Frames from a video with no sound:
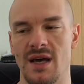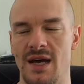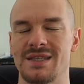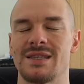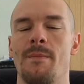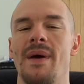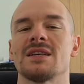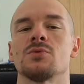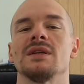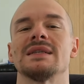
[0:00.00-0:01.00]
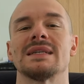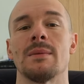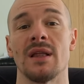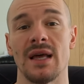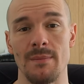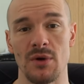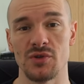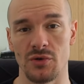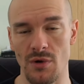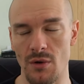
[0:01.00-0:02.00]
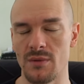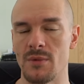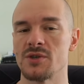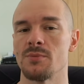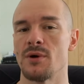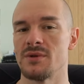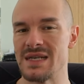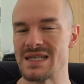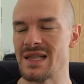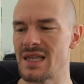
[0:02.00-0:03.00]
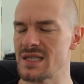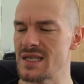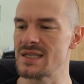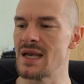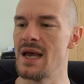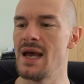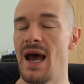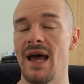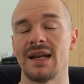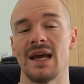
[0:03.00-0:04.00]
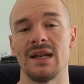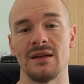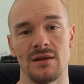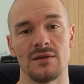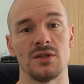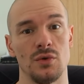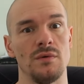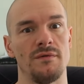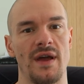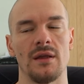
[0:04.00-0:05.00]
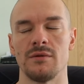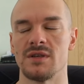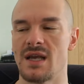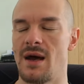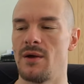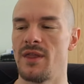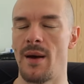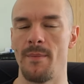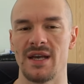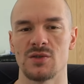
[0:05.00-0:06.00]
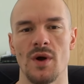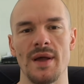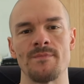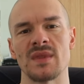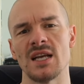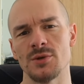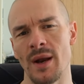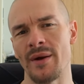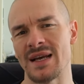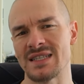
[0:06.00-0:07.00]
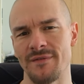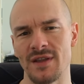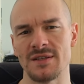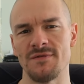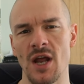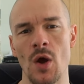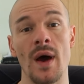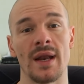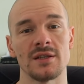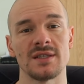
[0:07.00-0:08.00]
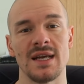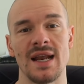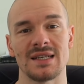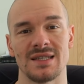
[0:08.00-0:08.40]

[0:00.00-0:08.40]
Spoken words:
that's the best way to stimulate muscle growth, muscle protein synthesis, and getting to failure is that best way. So anyway, that's it for this video, and I'll see you next